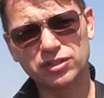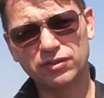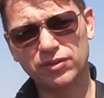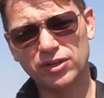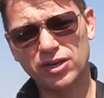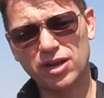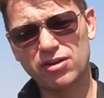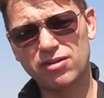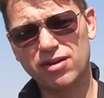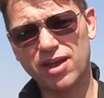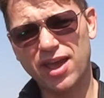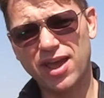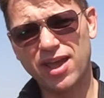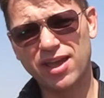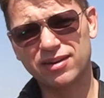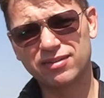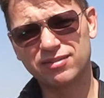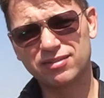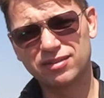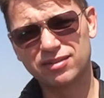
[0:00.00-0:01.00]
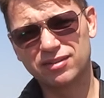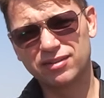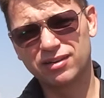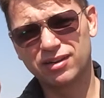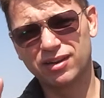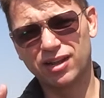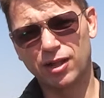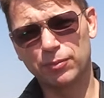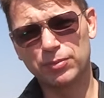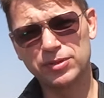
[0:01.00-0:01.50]
the video, and
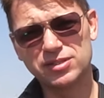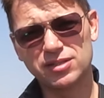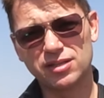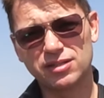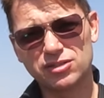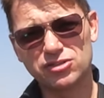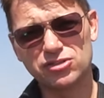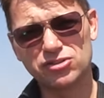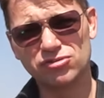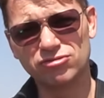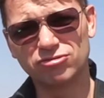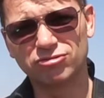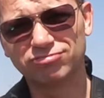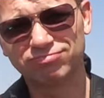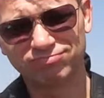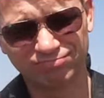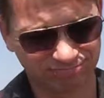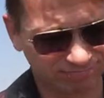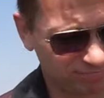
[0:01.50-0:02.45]
I'll be seeing you soon.